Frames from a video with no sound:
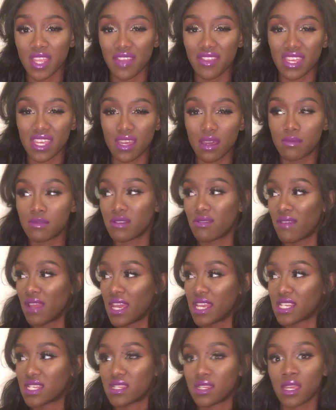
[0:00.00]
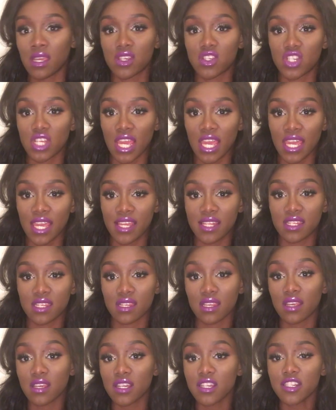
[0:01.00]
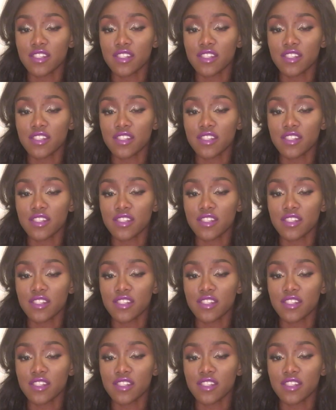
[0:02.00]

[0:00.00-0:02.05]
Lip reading: I think it comes with like 6 shades.